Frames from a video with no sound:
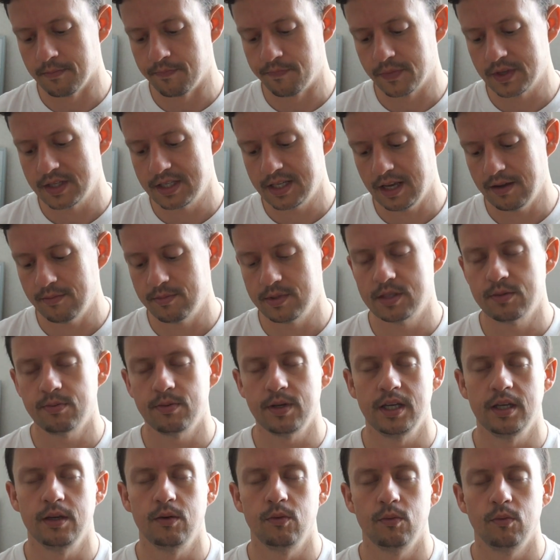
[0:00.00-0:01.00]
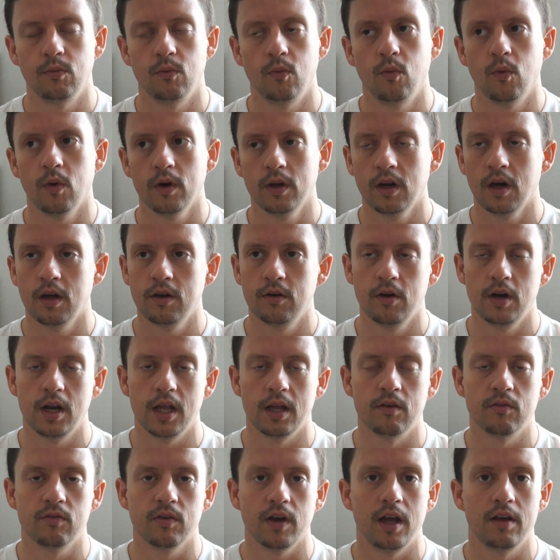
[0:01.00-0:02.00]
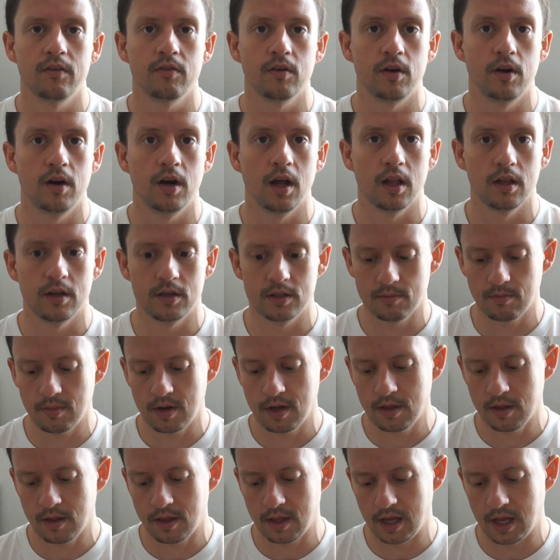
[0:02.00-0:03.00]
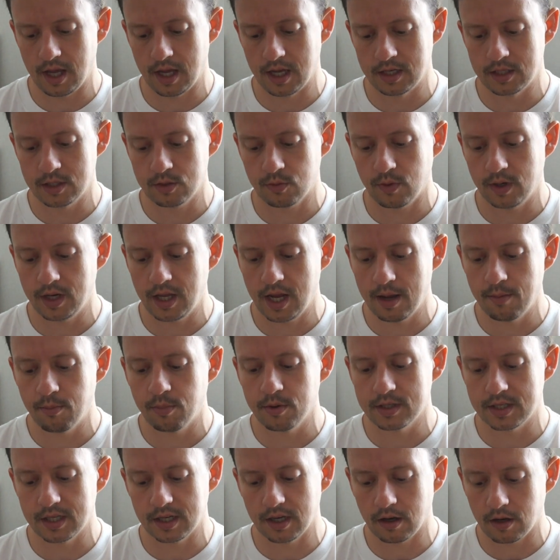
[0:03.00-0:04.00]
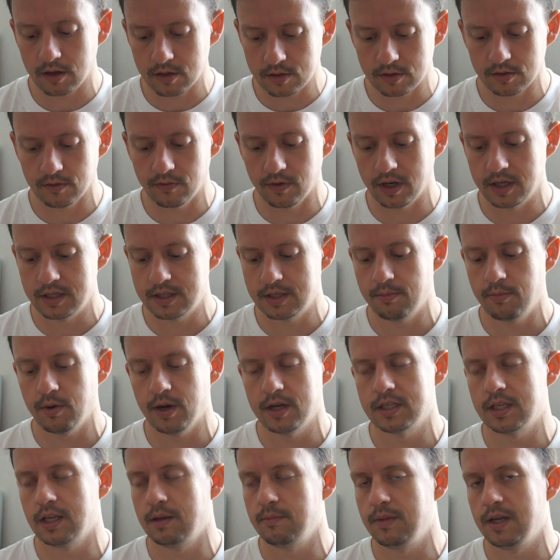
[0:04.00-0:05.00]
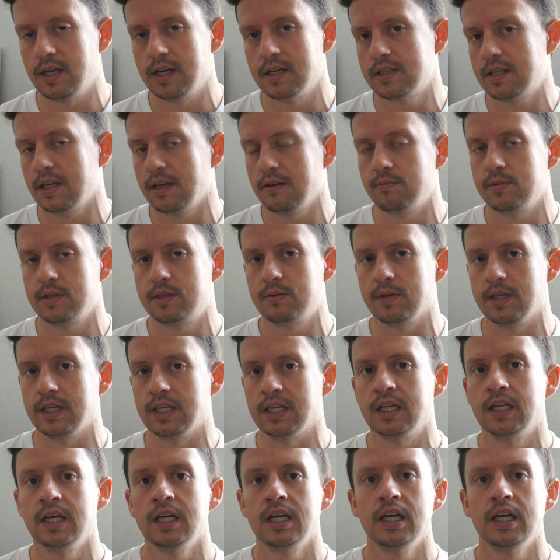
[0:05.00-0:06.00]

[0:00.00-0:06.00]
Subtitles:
save between $100 and $500 a month, and 28% also very surprising to me to save between